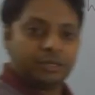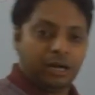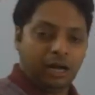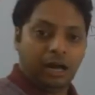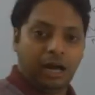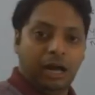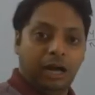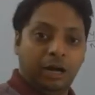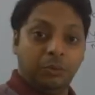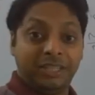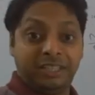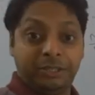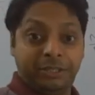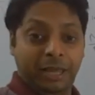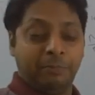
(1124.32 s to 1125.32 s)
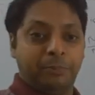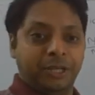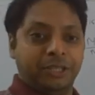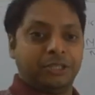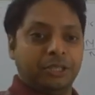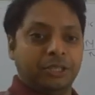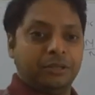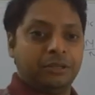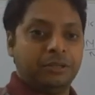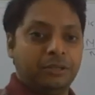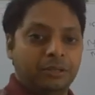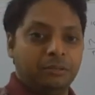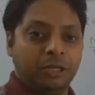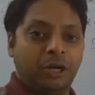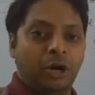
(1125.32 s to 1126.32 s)
with temperature
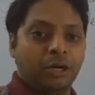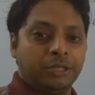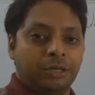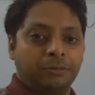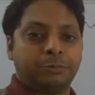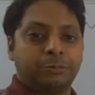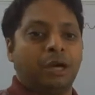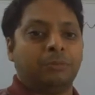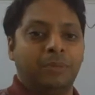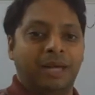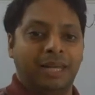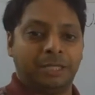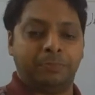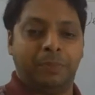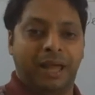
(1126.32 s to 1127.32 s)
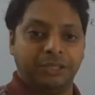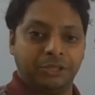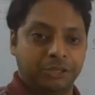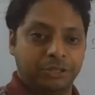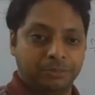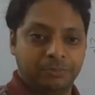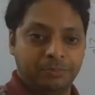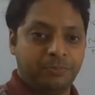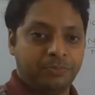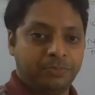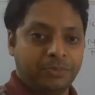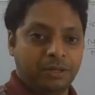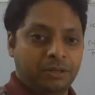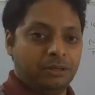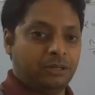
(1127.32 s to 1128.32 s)
because of thermal expansion.
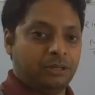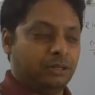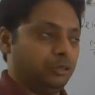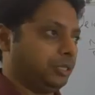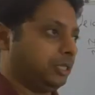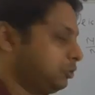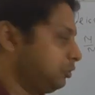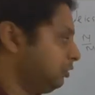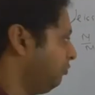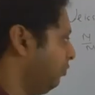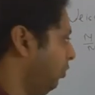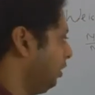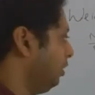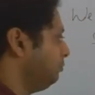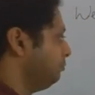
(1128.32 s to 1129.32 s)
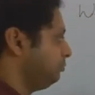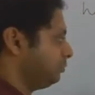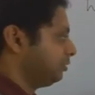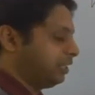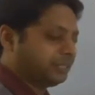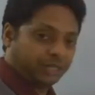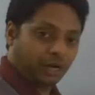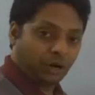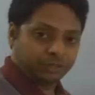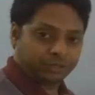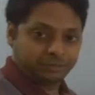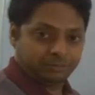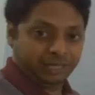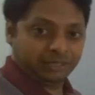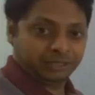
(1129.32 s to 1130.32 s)
Okay, so the volume does not
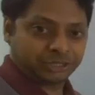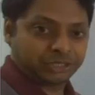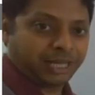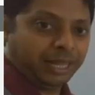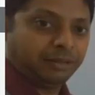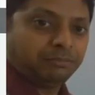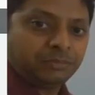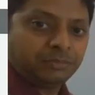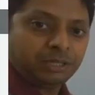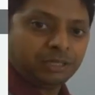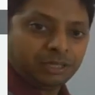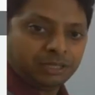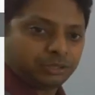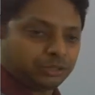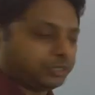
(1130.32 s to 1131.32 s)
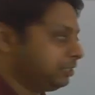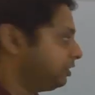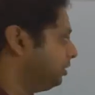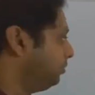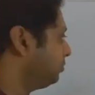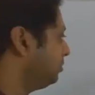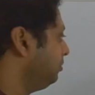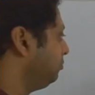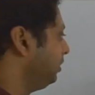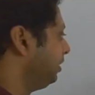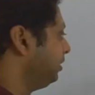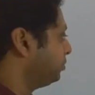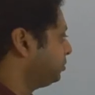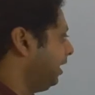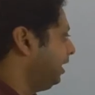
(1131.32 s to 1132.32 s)
remain the same. So since when
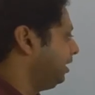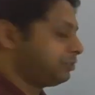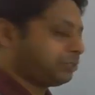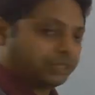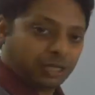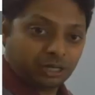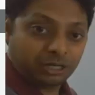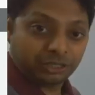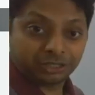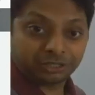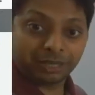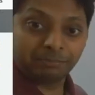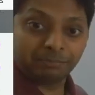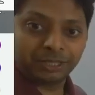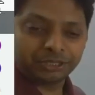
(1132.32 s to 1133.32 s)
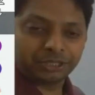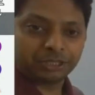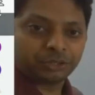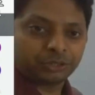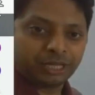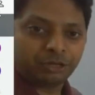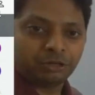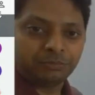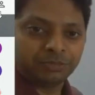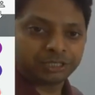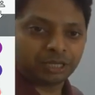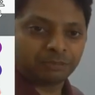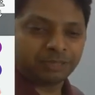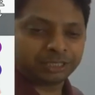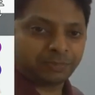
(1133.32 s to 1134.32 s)
you change the temperature, so there will be
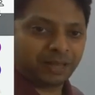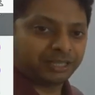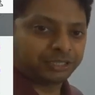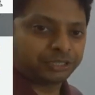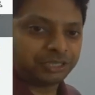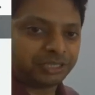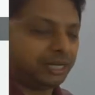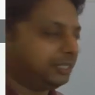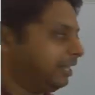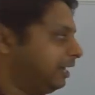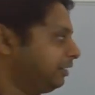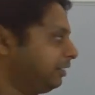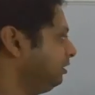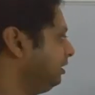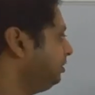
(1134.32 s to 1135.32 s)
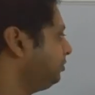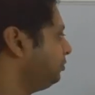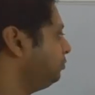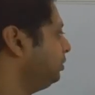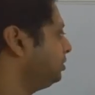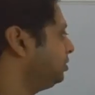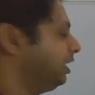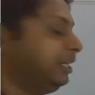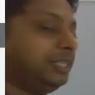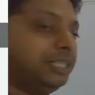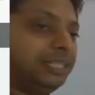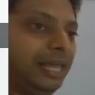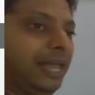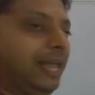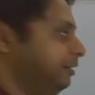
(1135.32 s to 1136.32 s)
some expansion, and that will lead to a change
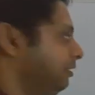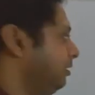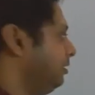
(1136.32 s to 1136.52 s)
in n.